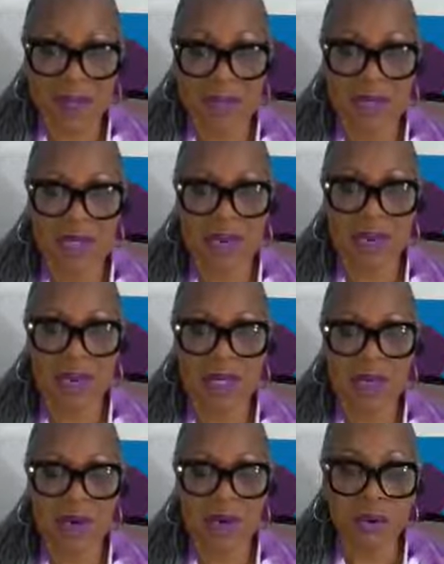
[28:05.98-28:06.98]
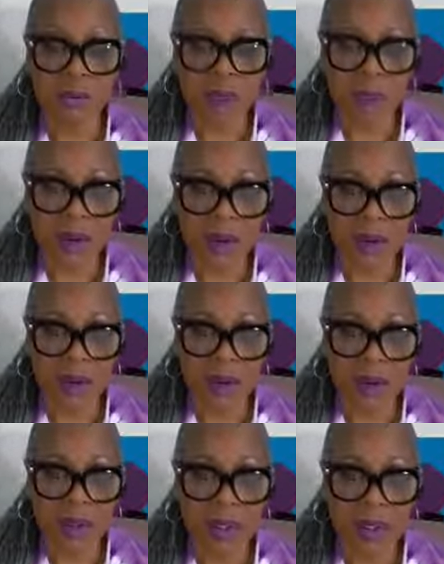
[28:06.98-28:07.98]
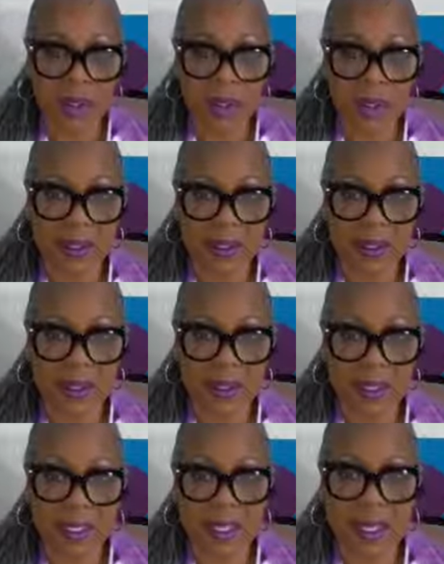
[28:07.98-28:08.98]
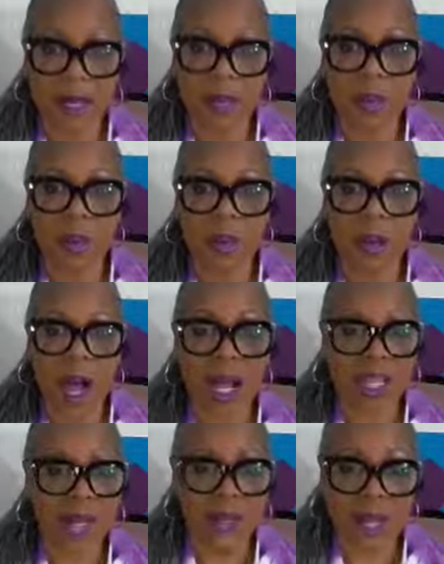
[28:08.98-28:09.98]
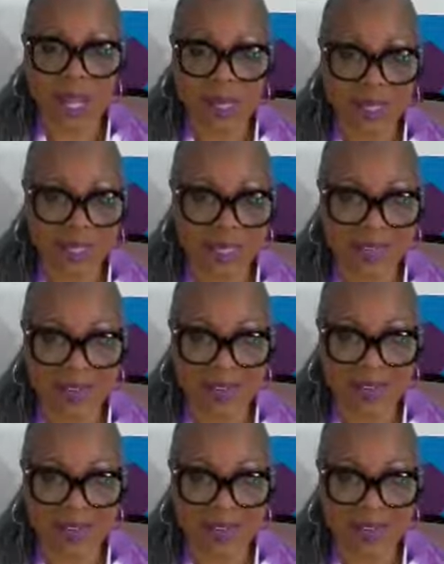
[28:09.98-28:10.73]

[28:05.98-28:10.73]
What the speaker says: Knowing who you are, why you got here,